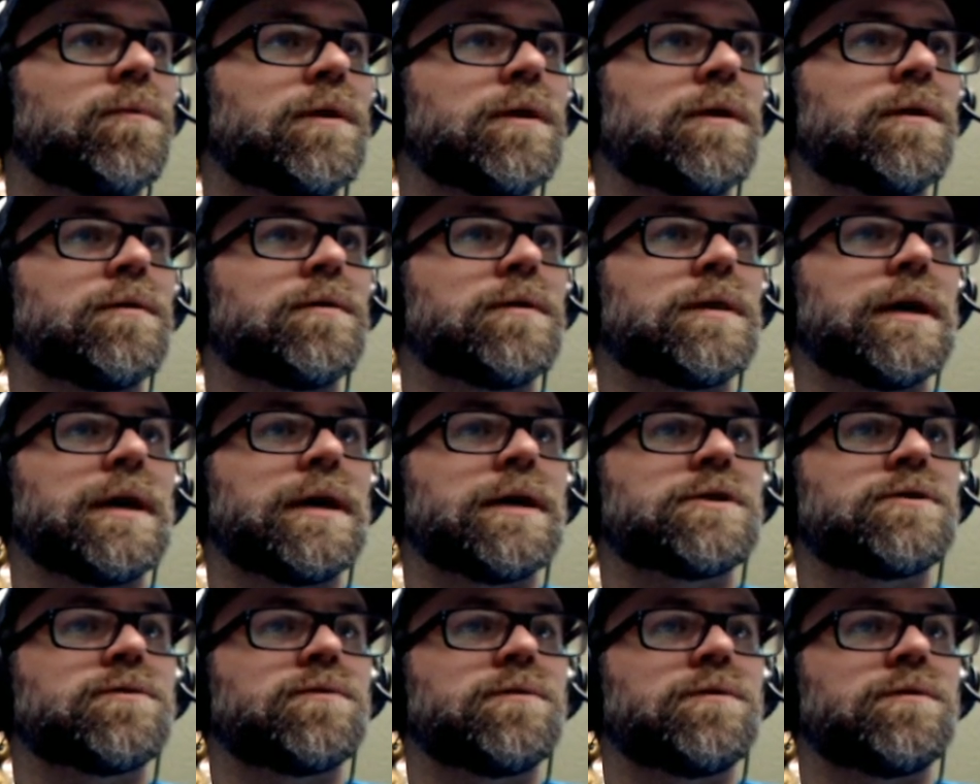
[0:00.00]
the
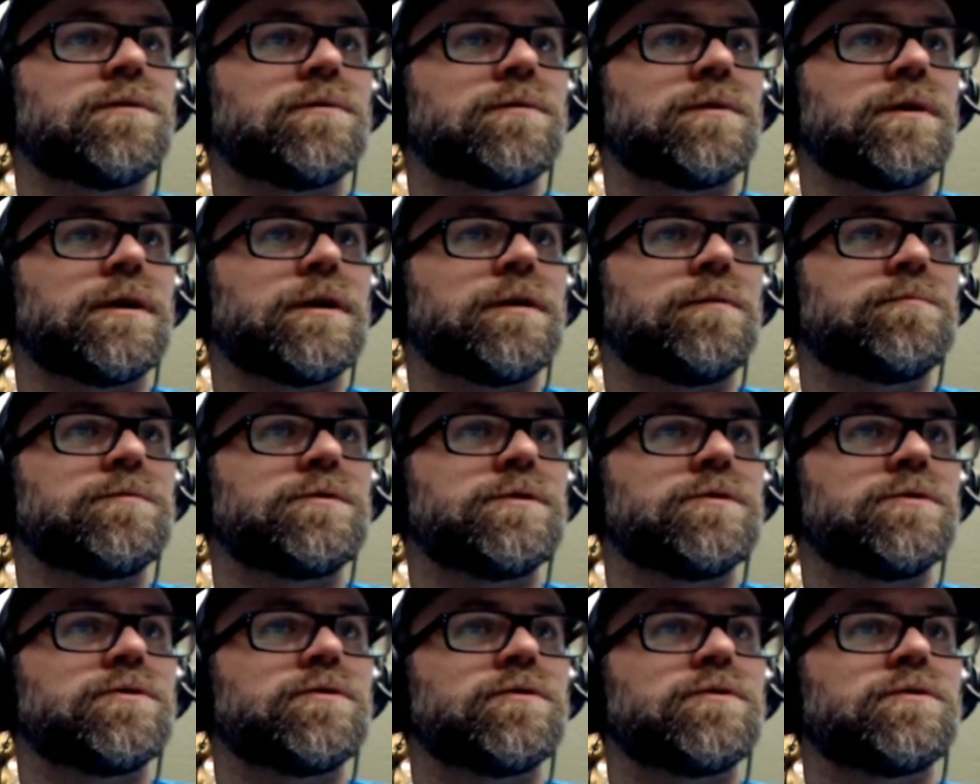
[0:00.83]
actual Two
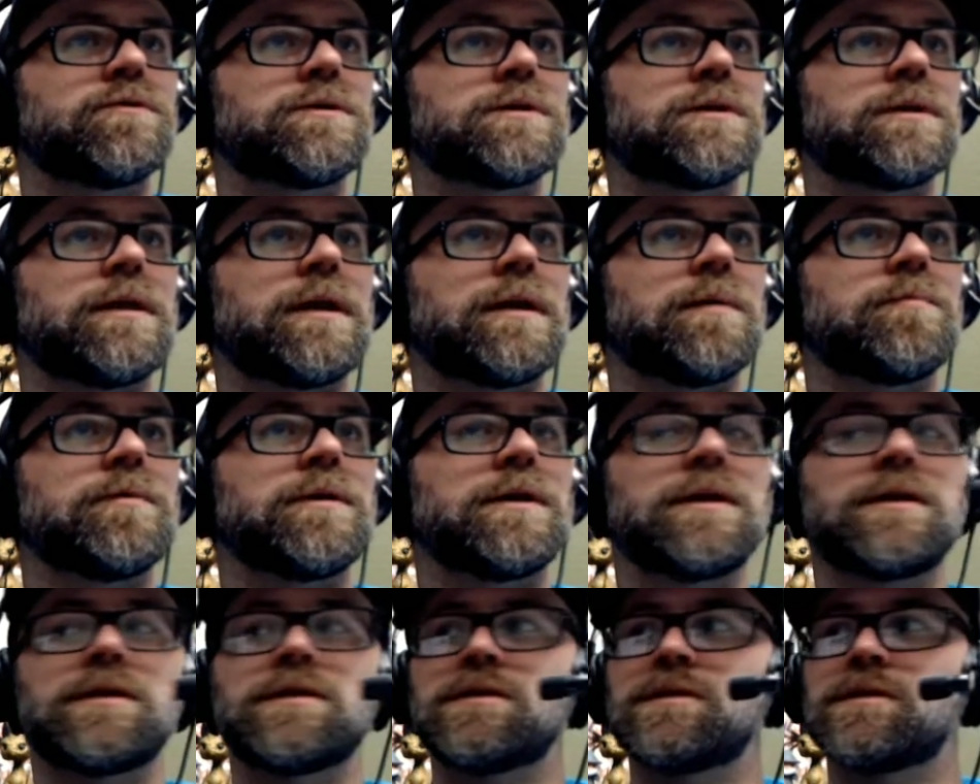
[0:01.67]
Truths and a Lie
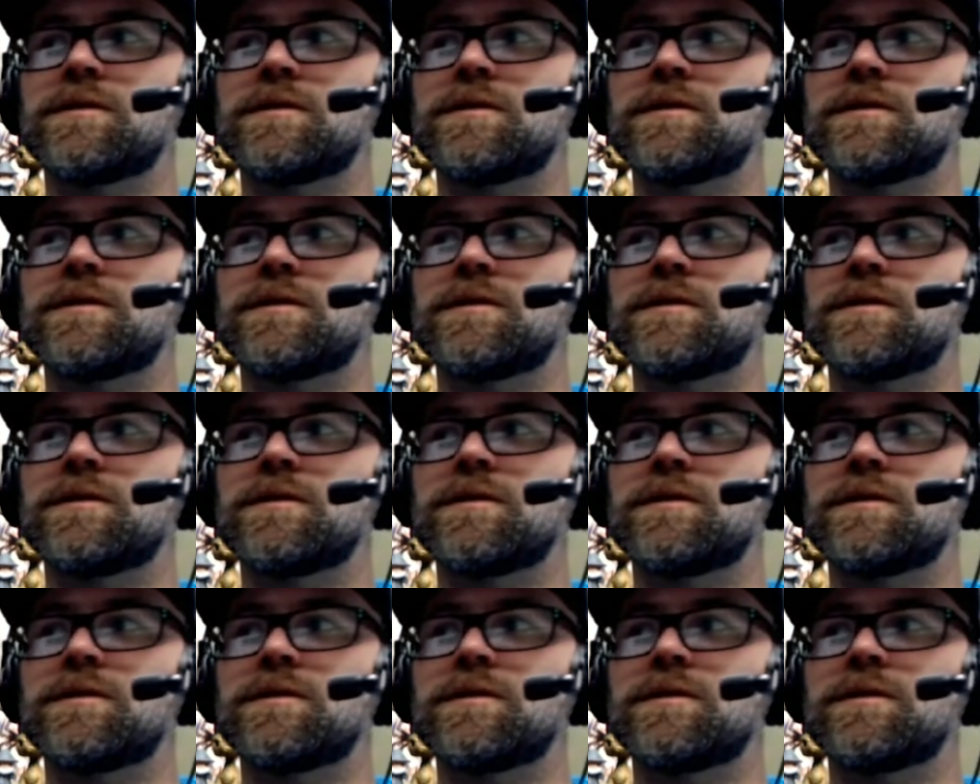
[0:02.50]
begins.